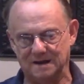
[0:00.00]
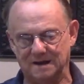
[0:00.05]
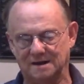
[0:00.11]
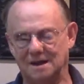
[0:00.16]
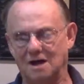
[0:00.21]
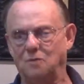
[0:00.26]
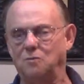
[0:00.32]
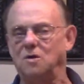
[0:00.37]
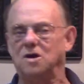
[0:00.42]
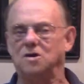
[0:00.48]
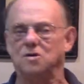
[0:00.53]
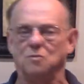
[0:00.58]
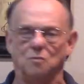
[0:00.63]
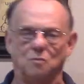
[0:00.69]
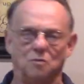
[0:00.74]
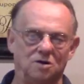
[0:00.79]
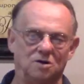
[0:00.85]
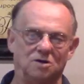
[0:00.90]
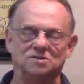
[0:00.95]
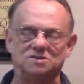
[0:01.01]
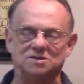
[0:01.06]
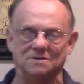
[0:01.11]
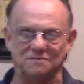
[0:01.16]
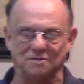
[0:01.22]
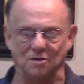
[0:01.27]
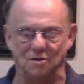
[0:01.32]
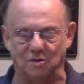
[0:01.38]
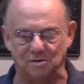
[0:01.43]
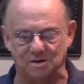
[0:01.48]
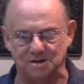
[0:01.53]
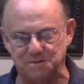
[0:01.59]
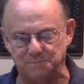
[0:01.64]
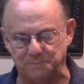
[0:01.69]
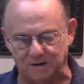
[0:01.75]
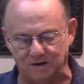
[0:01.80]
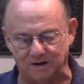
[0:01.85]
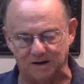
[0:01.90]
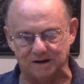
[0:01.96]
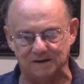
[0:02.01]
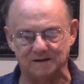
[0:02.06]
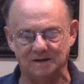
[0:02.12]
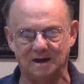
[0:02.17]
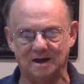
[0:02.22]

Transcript: Now, what are words of the Holy Spirit?